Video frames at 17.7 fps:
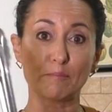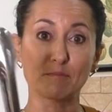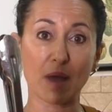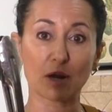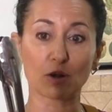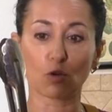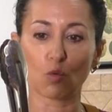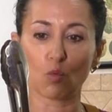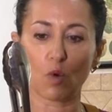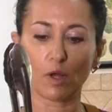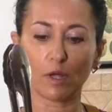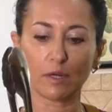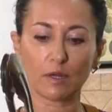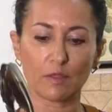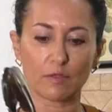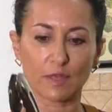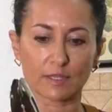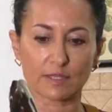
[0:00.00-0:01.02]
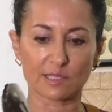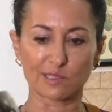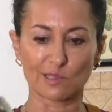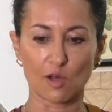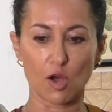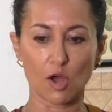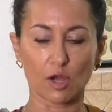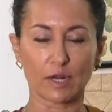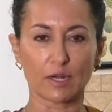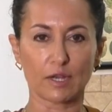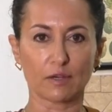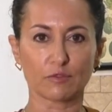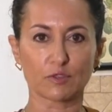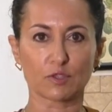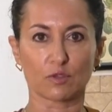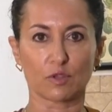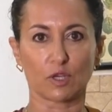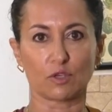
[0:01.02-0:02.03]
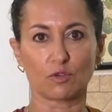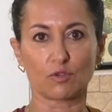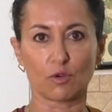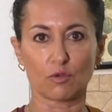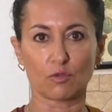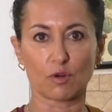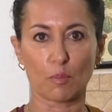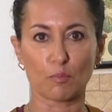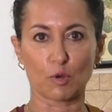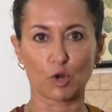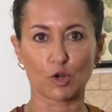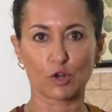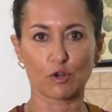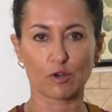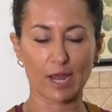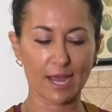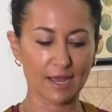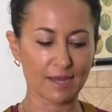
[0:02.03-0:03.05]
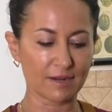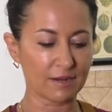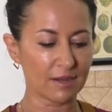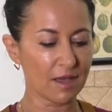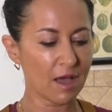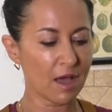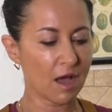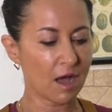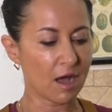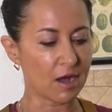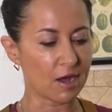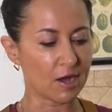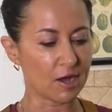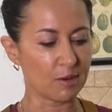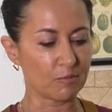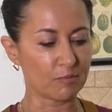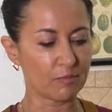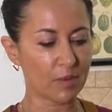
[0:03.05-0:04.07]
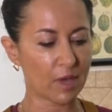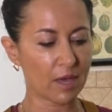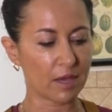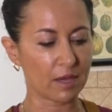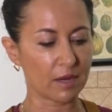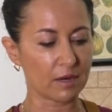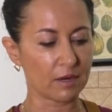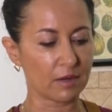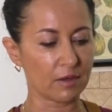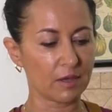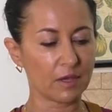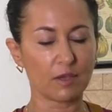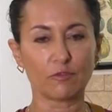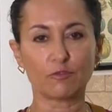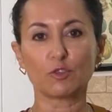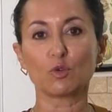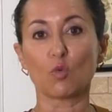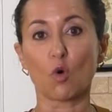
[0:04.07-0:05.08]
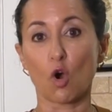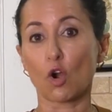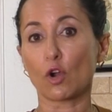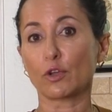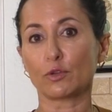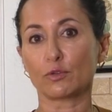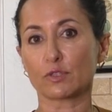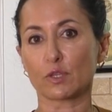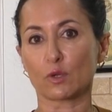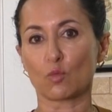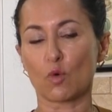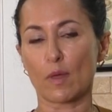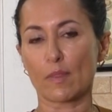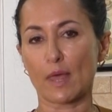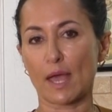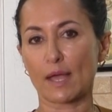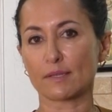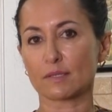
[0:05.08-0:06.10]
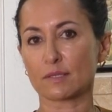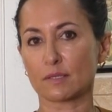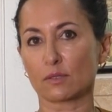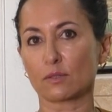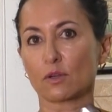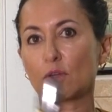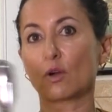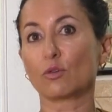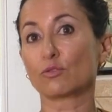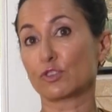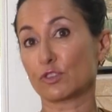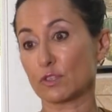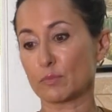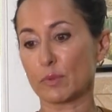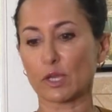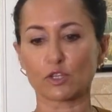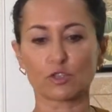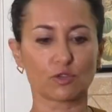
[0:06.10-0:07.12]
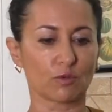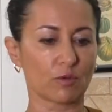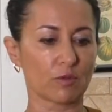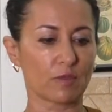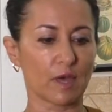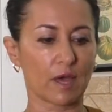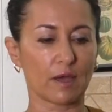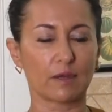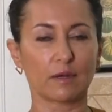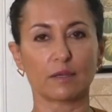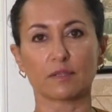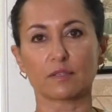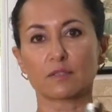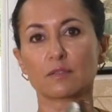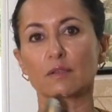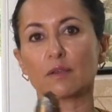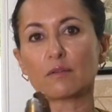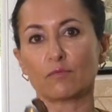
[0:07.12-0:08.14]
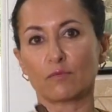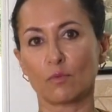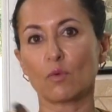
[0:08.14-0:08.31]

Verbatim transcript: a metal one that's long enough so that you don't burn your hand. Um, and if you are using one that has silicone, just make sure that it's